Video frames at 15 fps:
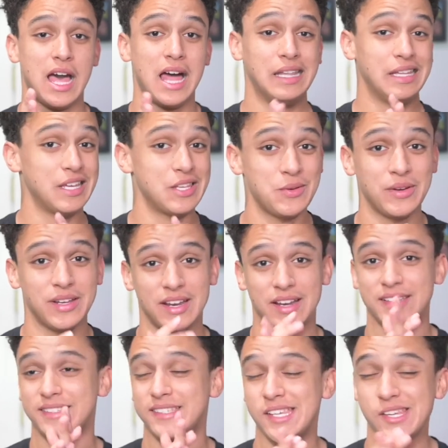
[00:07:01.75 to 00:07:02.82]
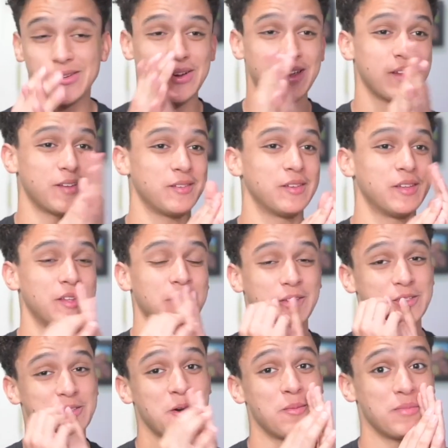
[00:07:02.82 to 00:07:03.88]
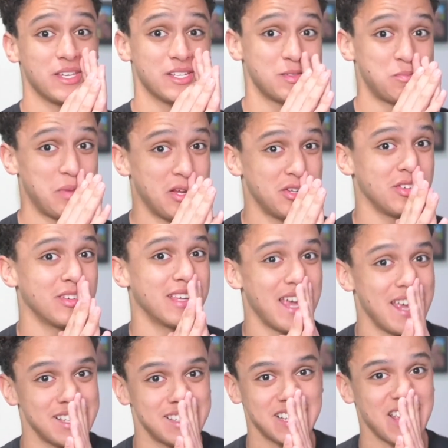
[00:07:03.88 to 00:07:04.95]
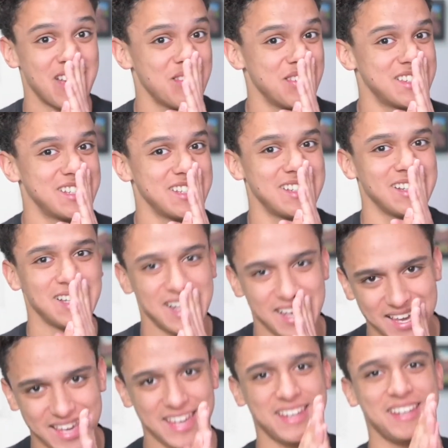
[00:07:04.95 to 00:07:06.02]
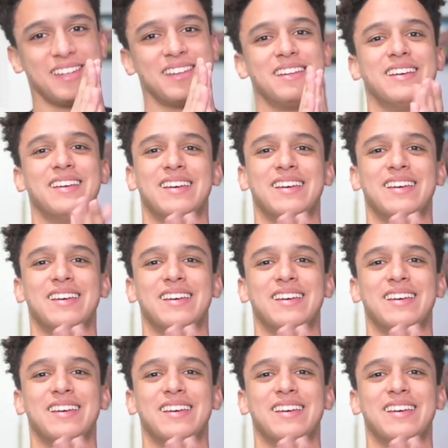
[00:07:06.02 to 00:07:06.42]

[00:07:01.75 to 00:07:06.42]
I'll let you in on a secret there's gonna be a special guest coming to the land.